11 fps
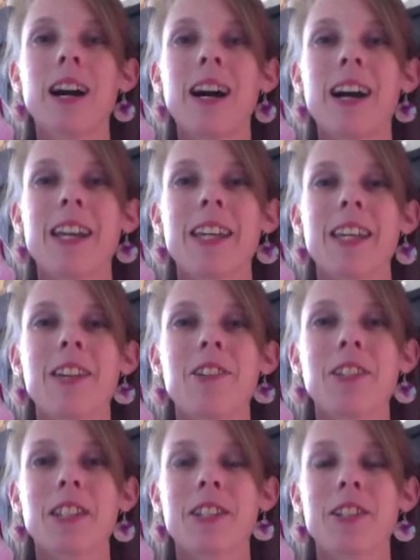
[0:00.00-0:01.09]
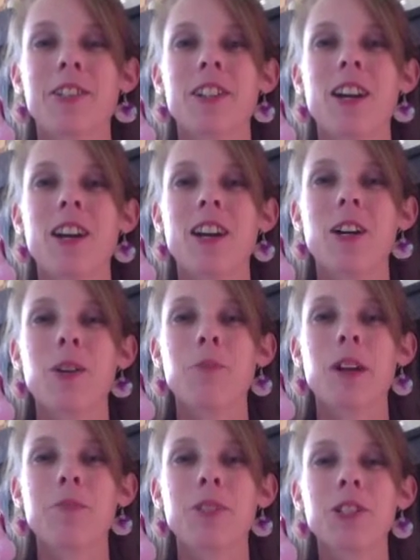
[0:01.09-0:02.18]
Hi, Erin here.
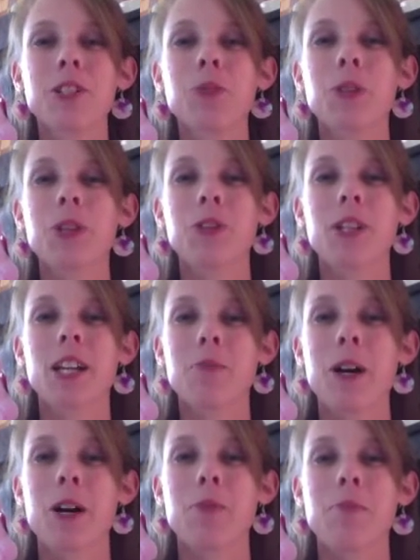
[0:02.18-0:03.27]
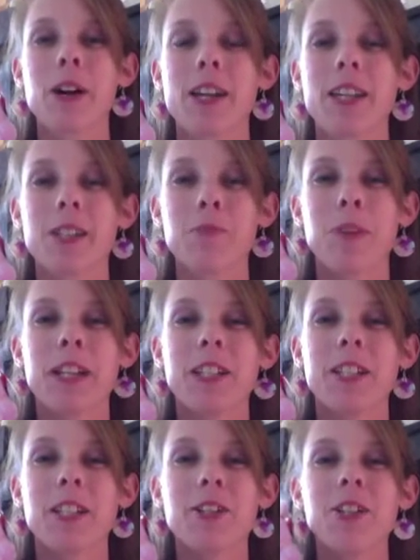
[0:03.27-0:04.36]
I'm sure you're wondering about my
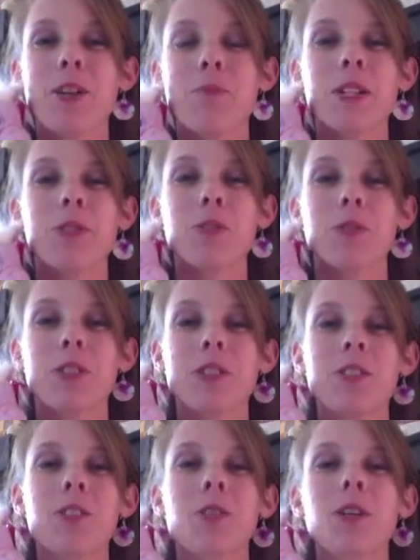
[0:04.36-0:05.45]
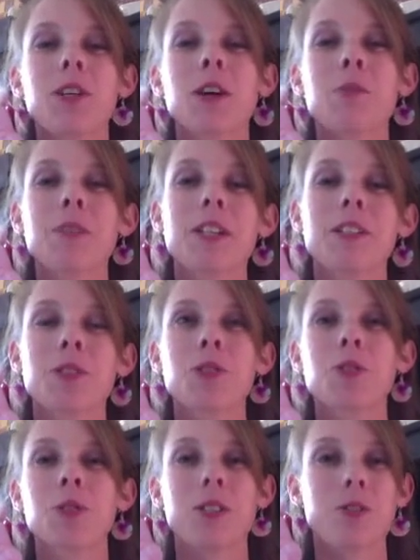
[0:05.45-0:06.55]
companion here on my shoulder, so allow me
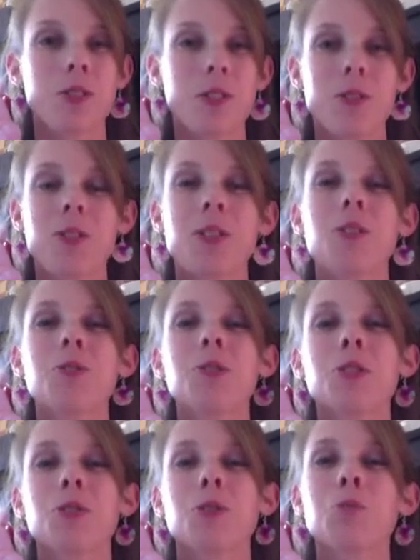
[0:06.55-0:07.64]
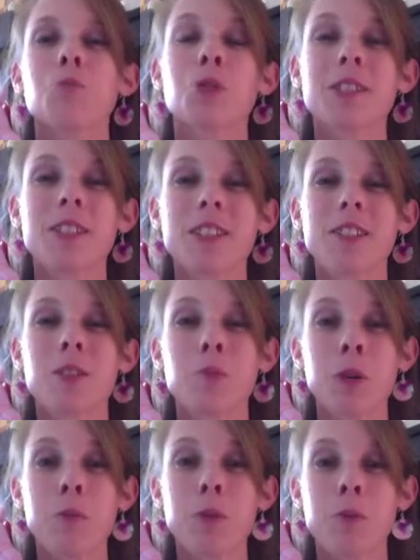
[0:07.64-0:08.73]
to introduce you to Priscuit the
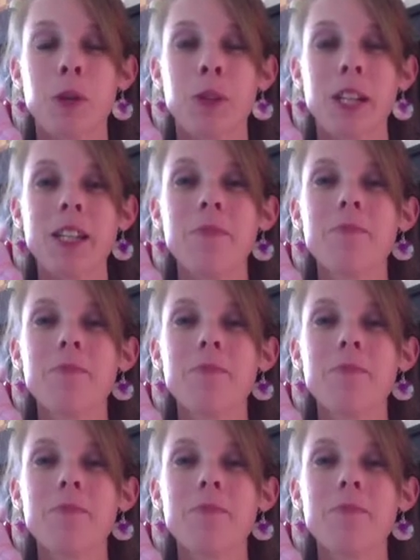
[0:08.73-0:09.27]
purple pony.